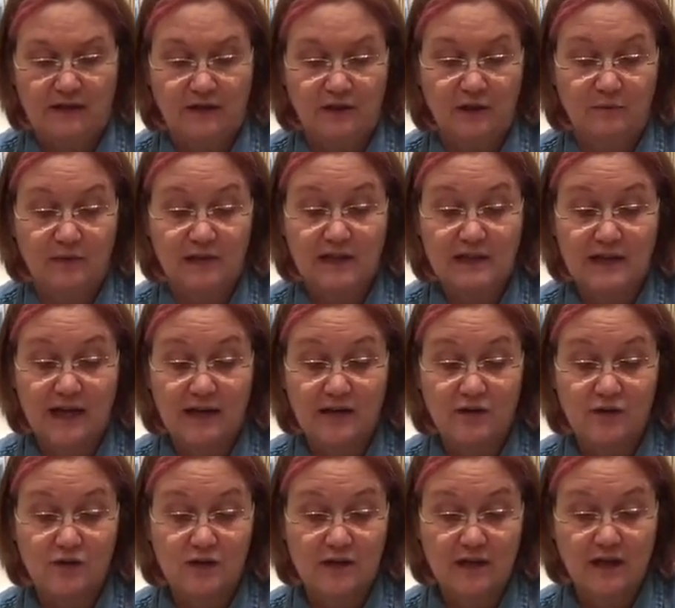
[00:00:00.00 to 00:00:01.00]
little bit of
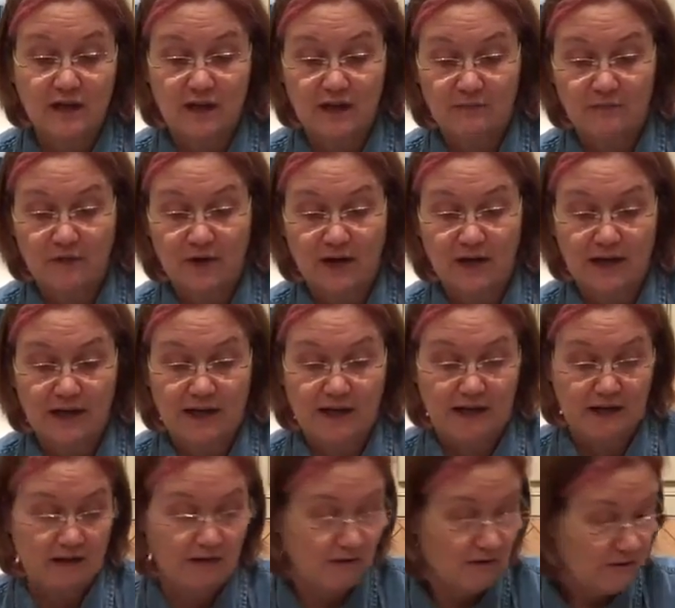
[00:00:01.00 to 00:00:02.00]
extra time right
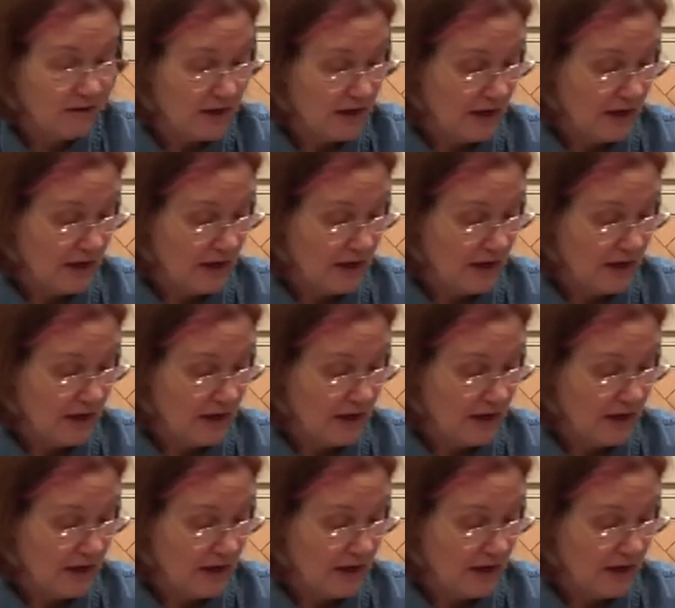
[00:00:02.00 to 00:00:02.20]
now